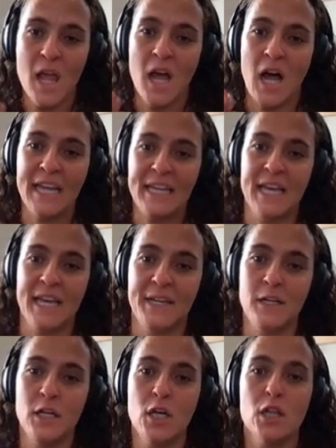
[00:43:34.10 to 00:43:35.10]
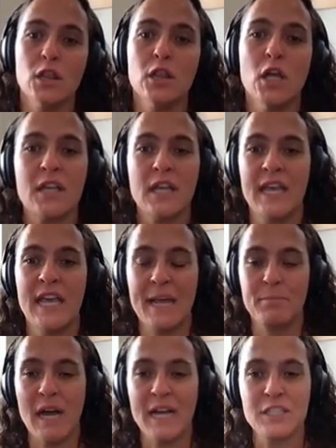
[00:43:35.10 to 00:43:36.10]
I can look
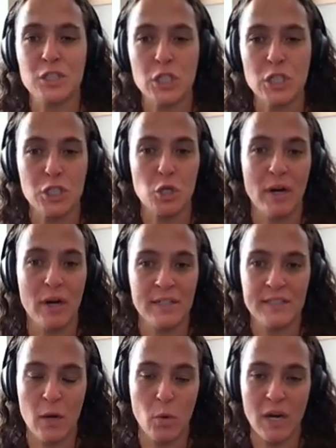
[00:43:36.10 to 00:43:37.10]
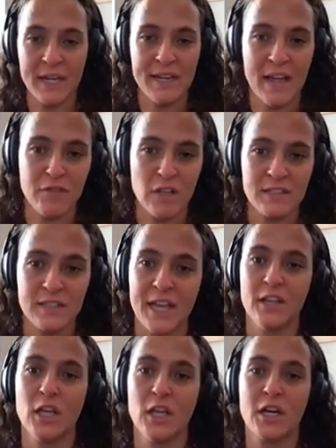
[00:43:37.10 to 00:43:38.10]
at my search queries. I work at Netflix. I
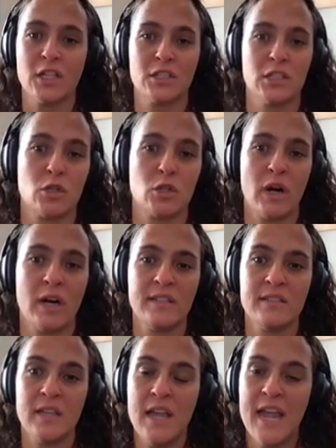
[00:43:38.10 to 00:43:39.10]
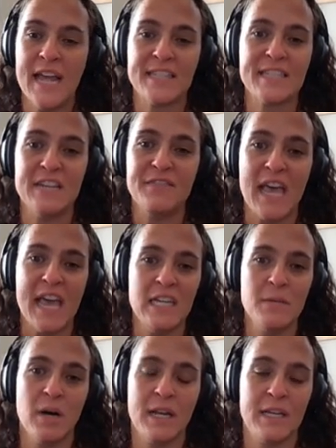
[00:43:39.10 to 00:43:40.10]
can look at our search queries and see if
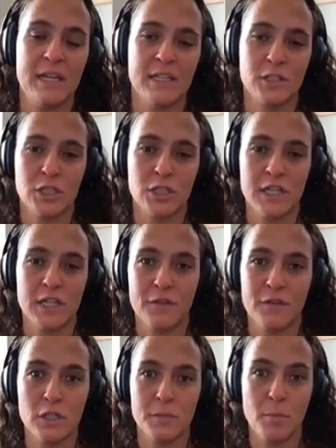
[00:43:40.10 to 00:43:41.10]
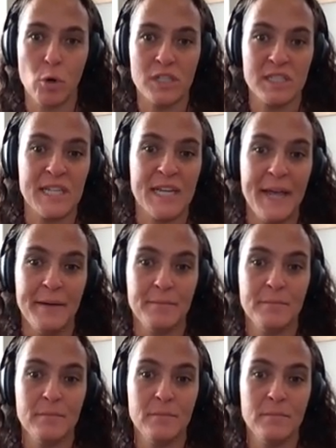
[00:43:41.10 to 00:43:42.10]
anybody is searching for sports today.
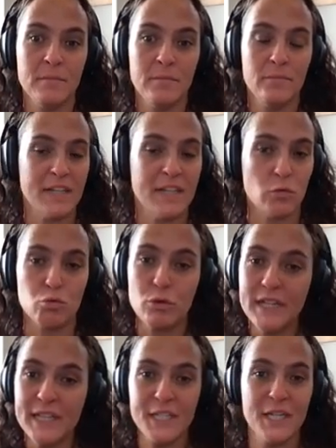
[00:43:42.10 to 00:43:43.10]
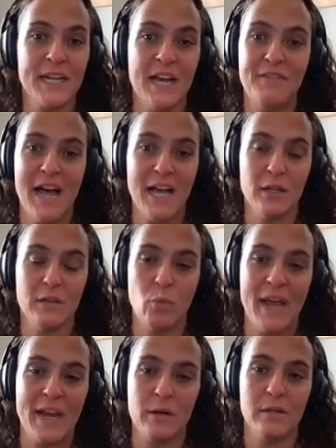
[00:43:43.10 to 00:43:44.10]
That's a really good
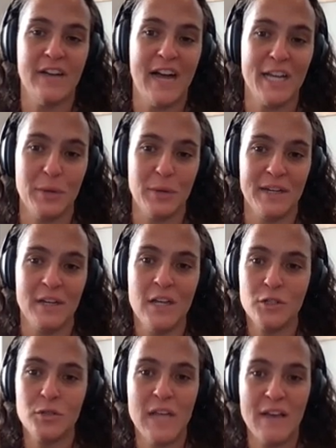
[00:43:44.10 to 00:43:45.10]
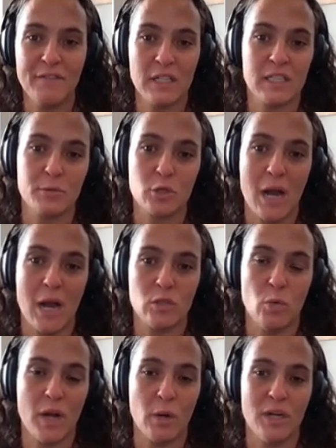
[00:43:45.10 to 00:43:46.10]
way to evaluate, do Netflix subscribers
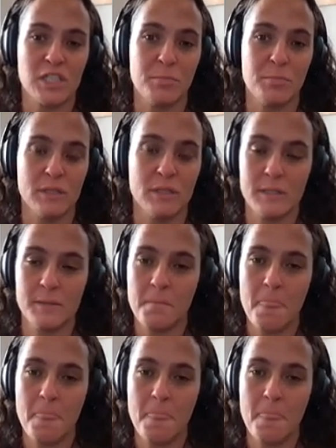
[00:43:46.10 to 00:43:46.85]
want to watch sports?